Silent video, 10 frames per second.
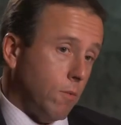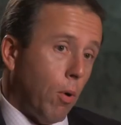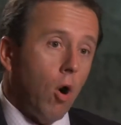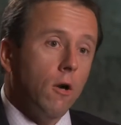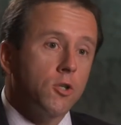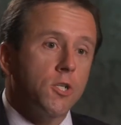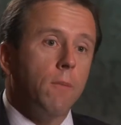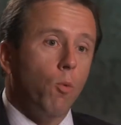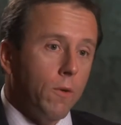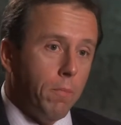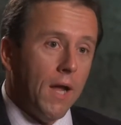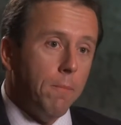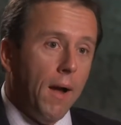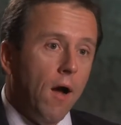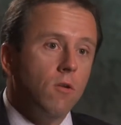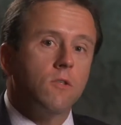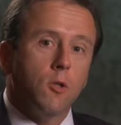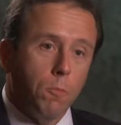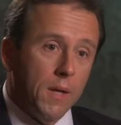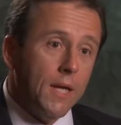a partnership with PayPal to
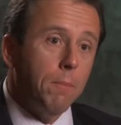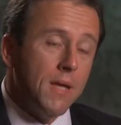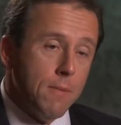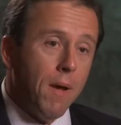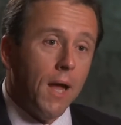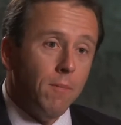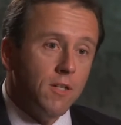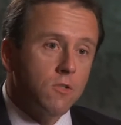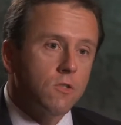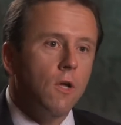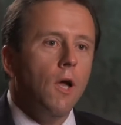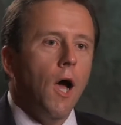do P2P payments,